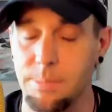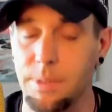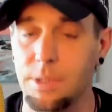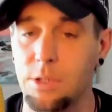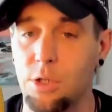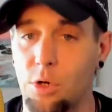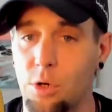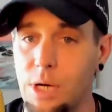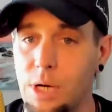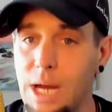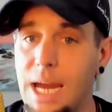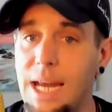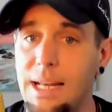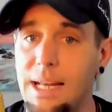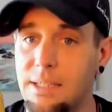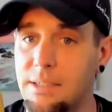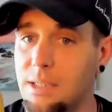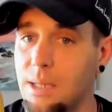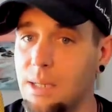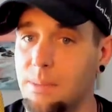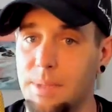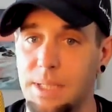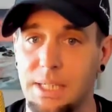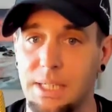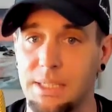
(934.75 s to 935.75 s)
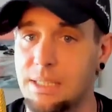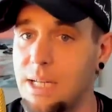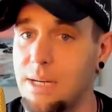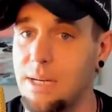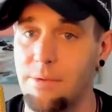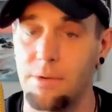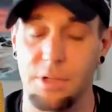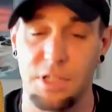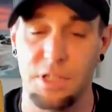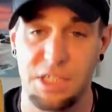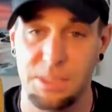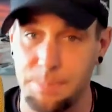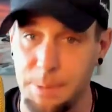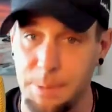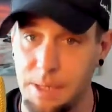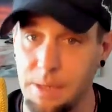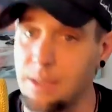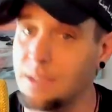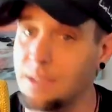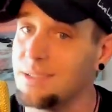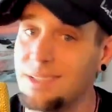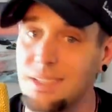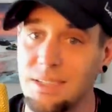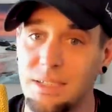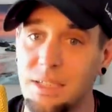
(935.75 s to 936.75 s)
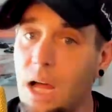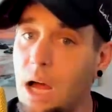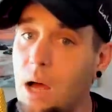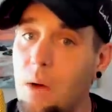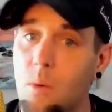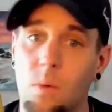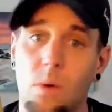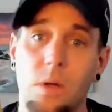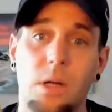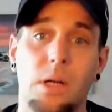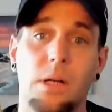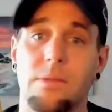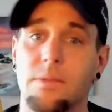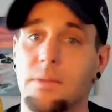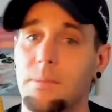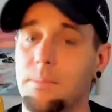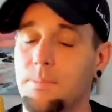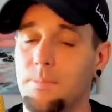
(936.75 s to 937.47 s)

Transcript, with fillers: but creating something it's never experienced is not one of them.